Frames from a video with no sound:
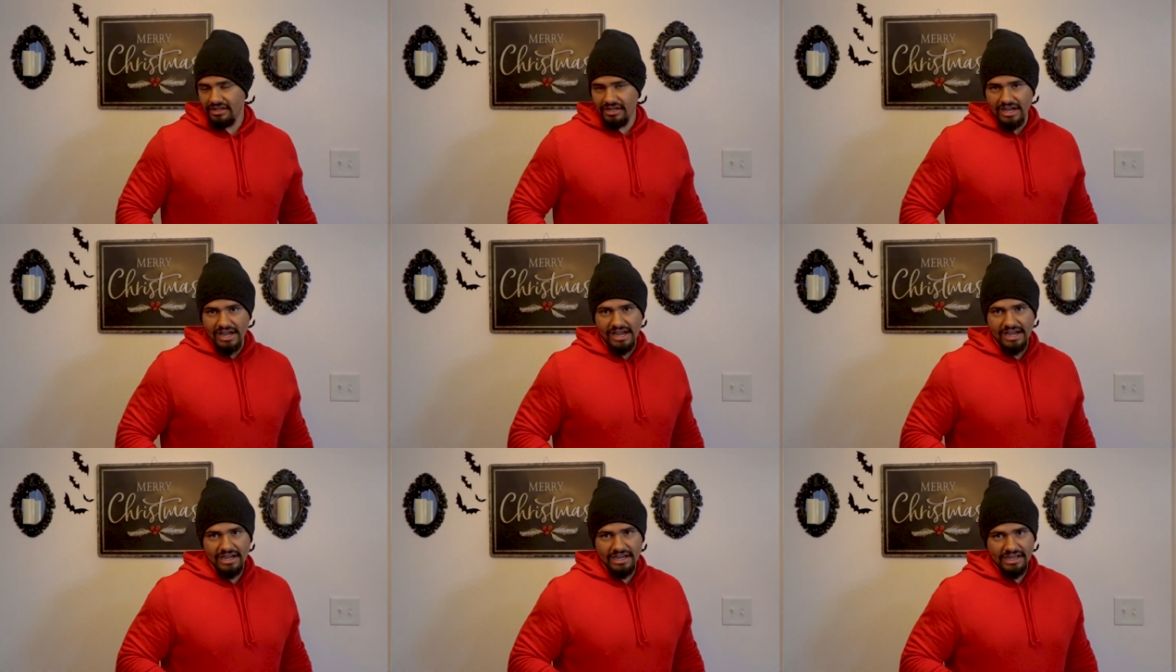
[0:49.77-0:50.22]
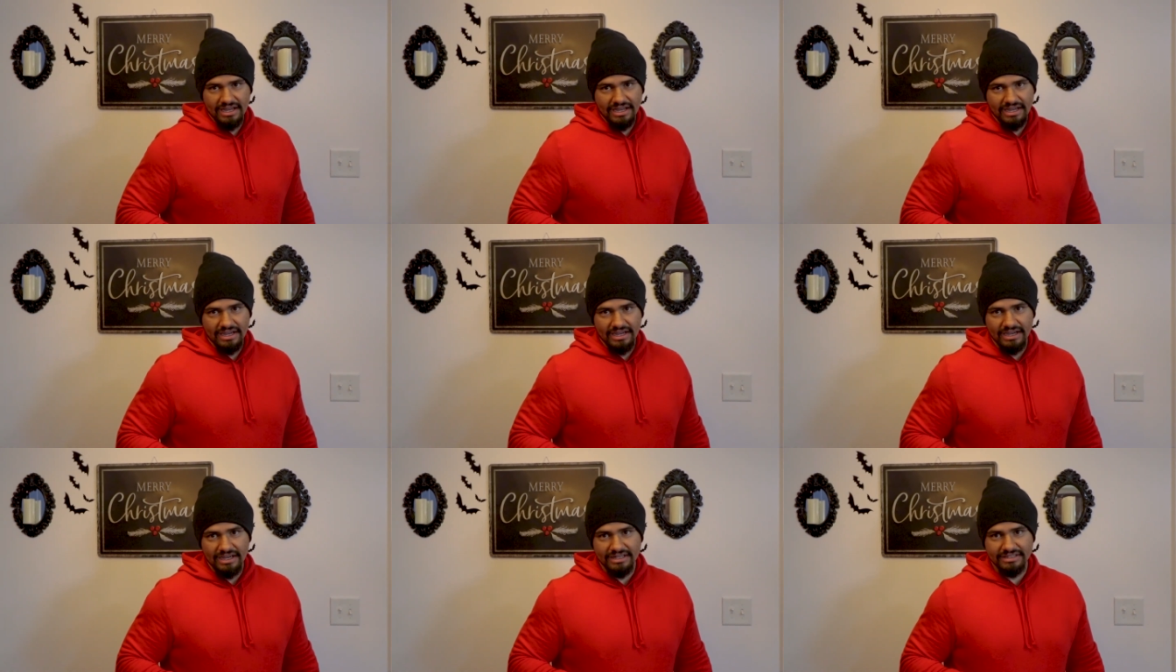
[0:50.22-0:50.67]

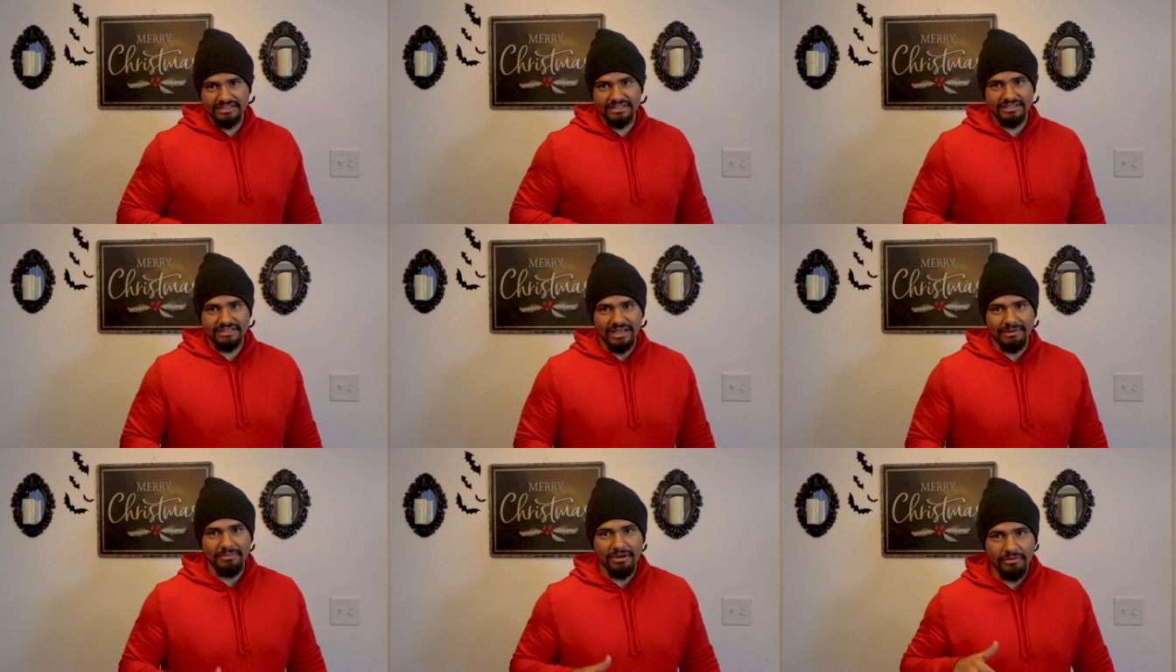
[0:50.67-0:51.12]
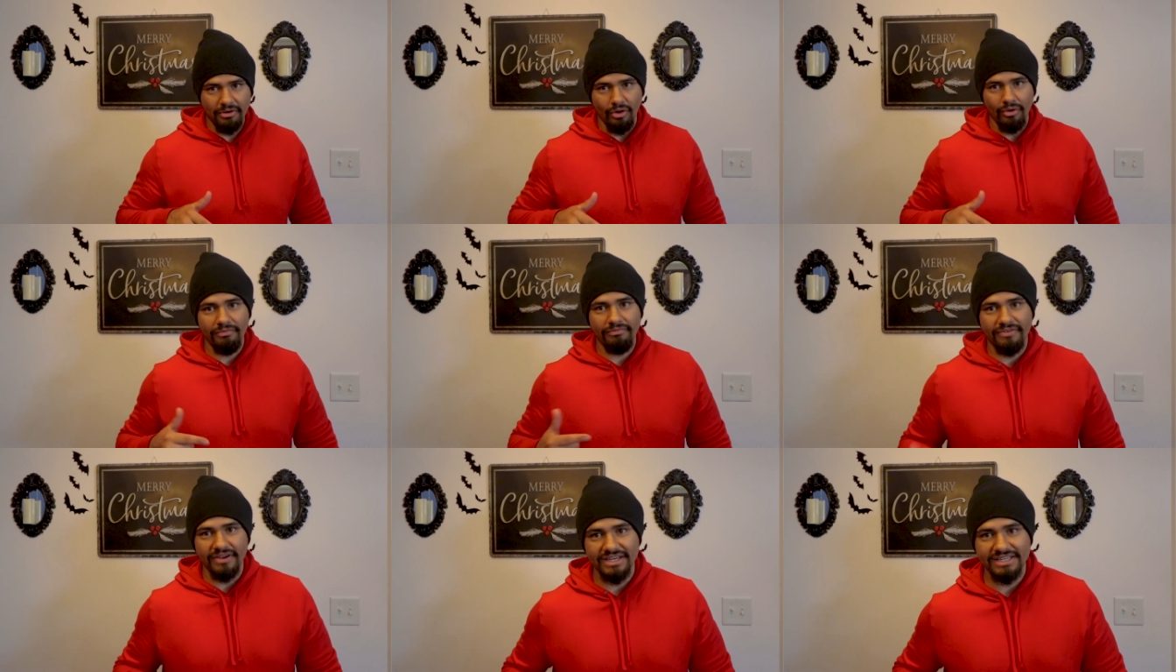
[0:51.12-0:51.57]
And since I'm gonna
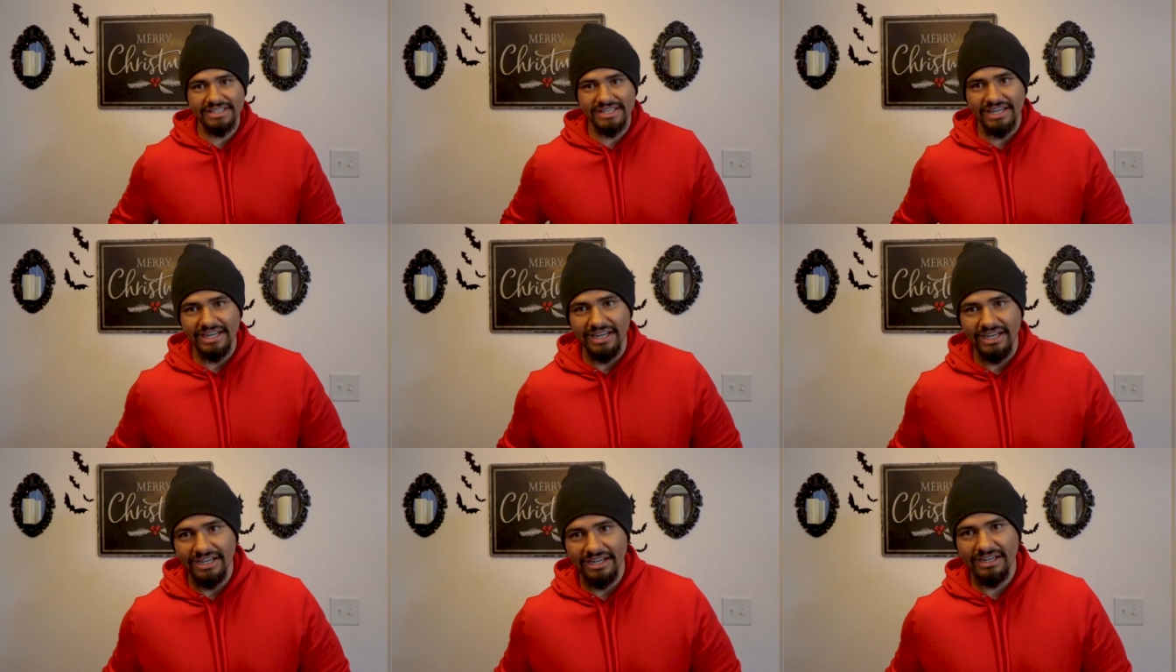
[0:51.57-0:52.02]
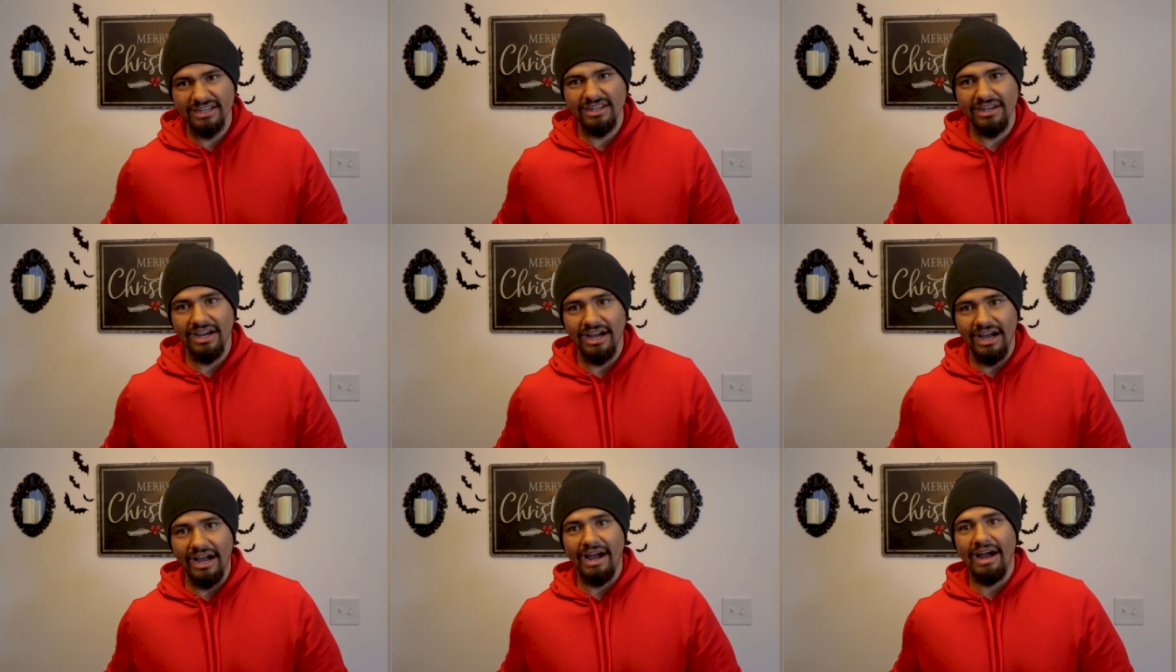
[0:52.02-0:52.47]
go fishing,
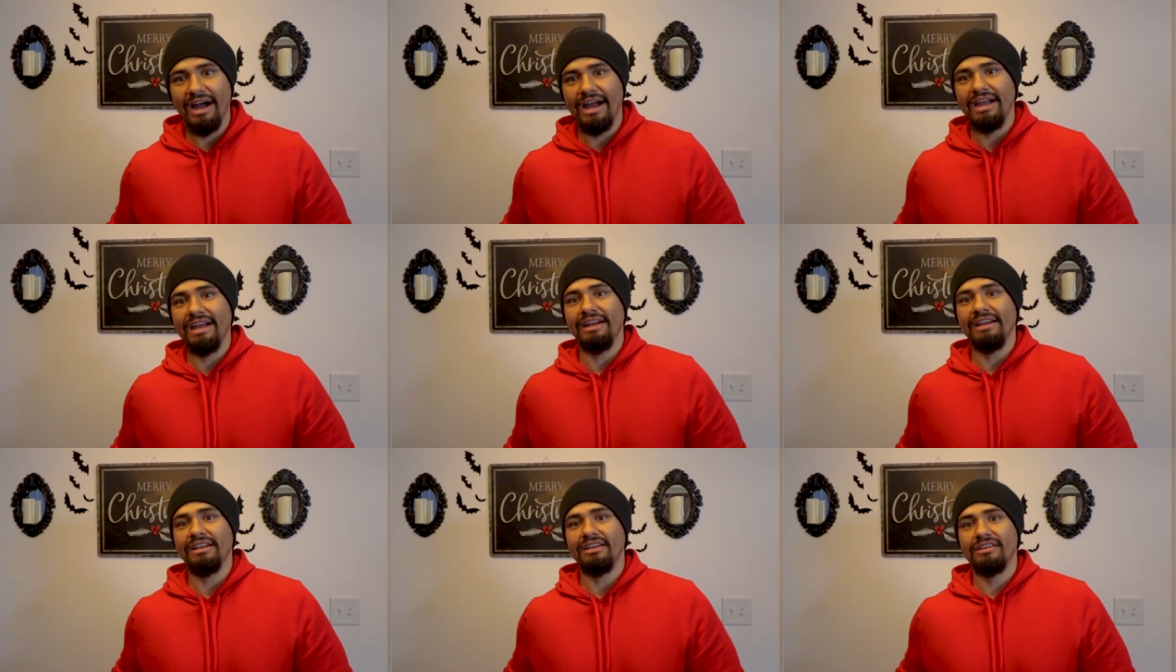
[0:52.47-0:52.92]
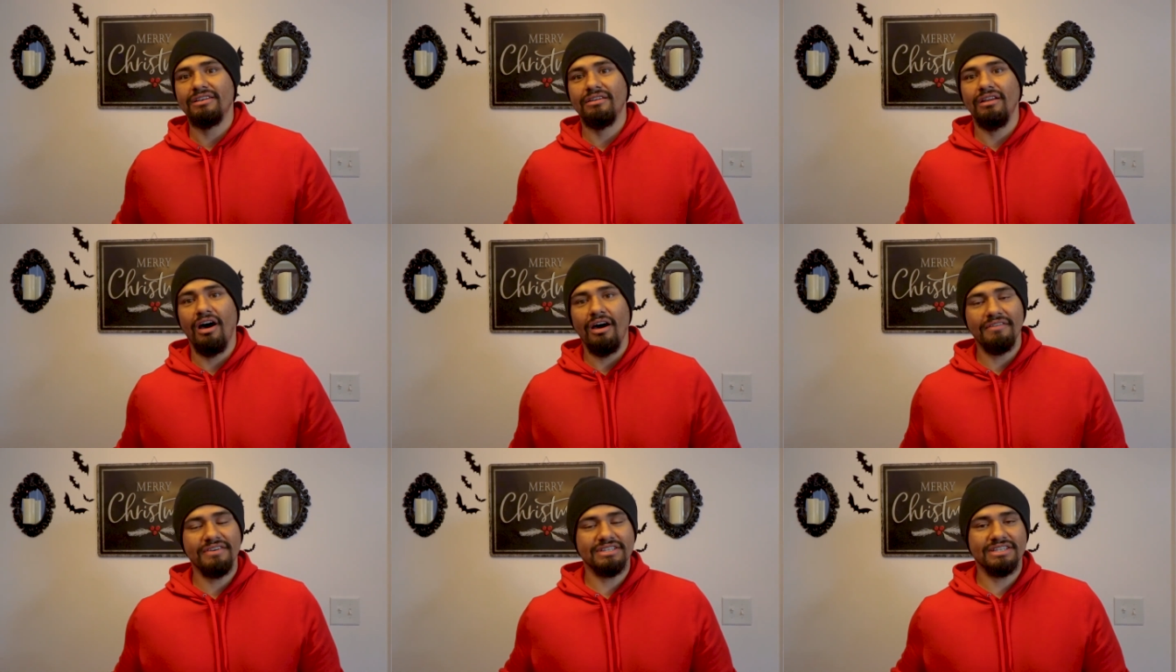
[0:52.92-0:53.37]
I
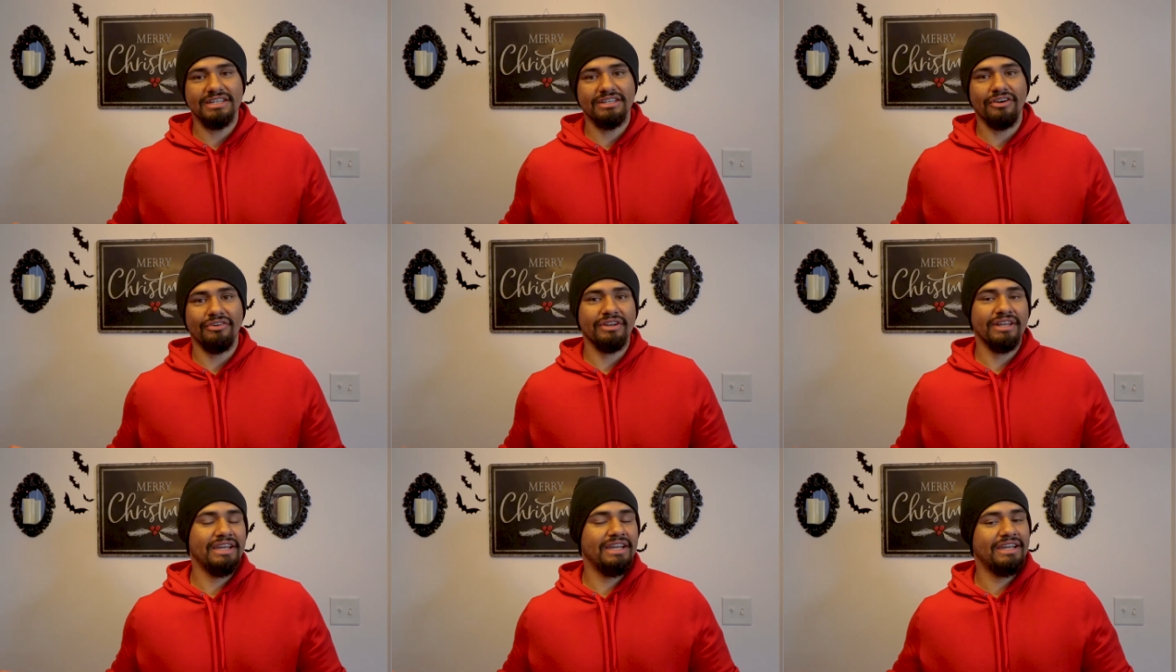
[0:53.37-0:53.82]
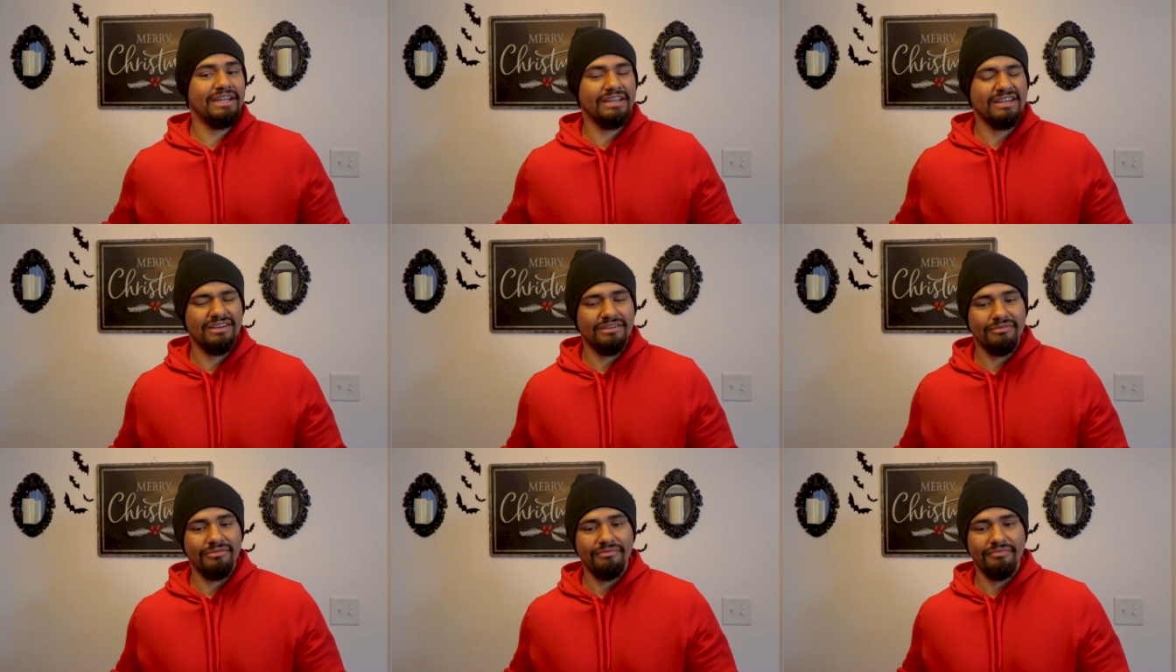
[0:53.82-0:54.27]
obviously don't
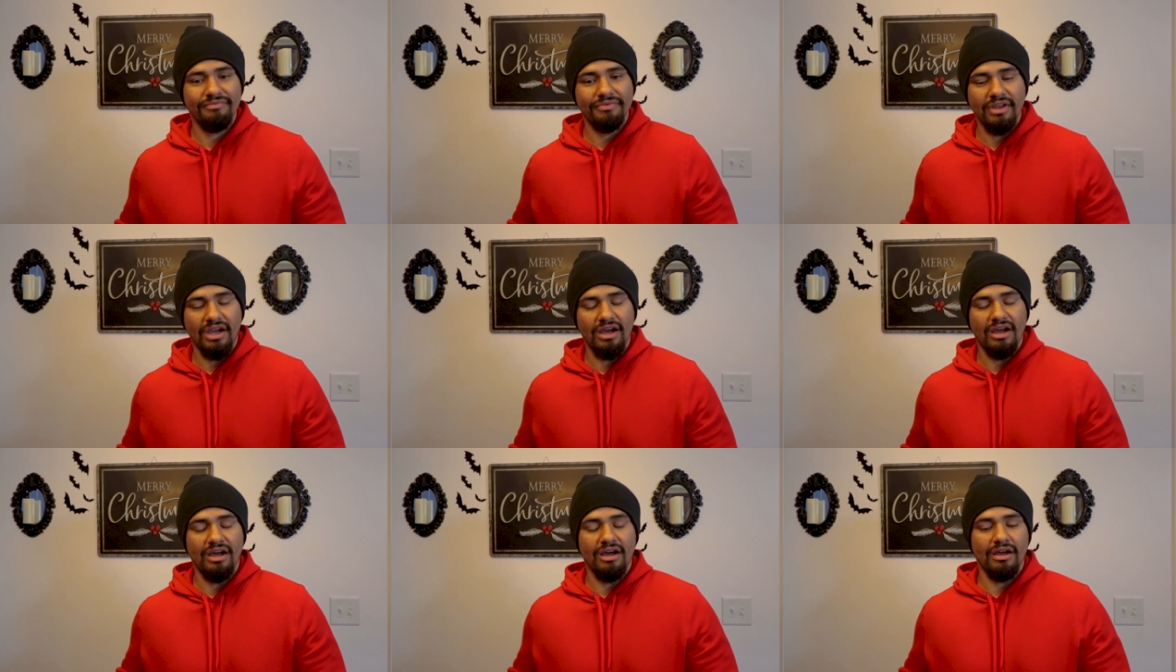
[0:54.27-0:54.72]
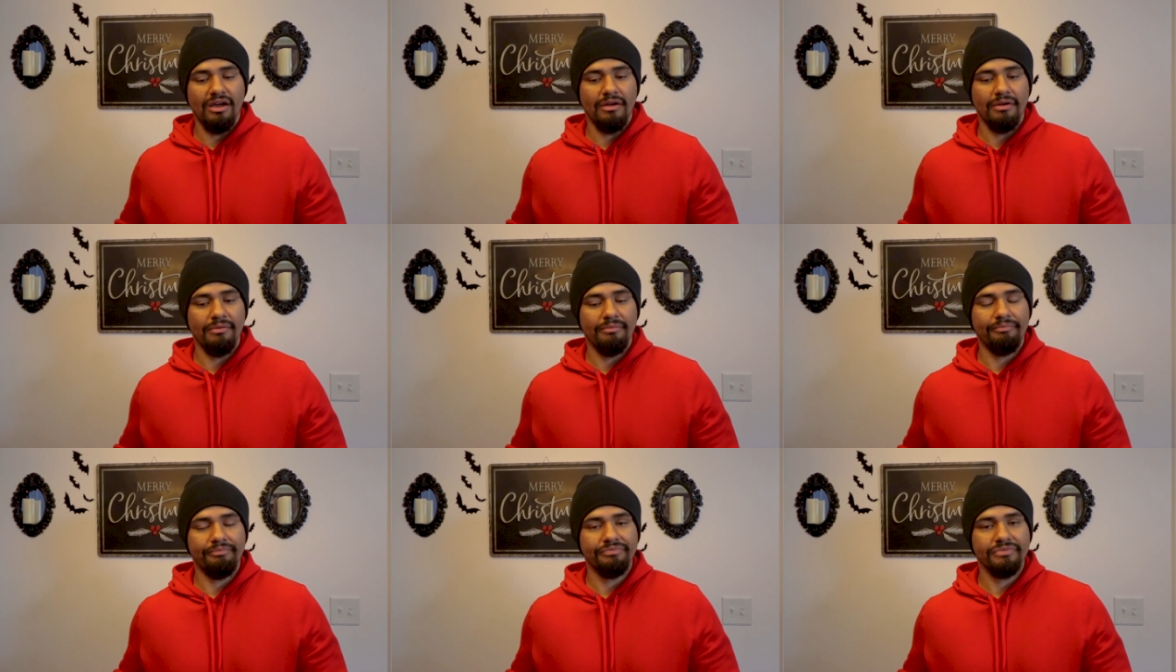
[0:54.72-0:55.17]
eat
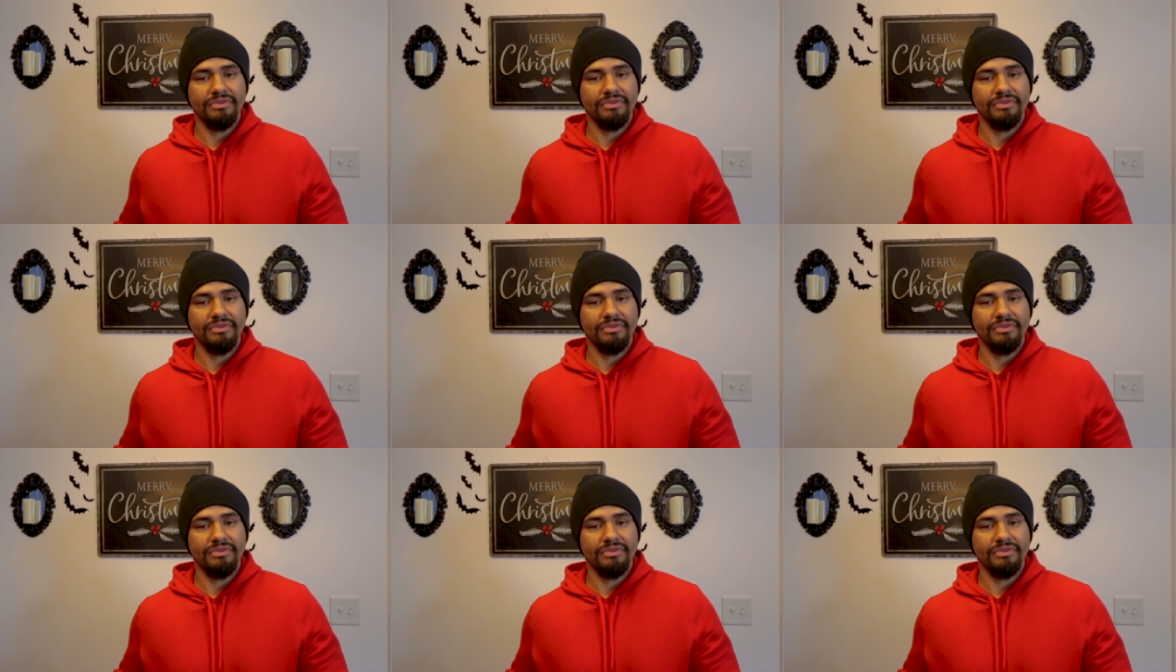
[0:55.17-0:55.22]
while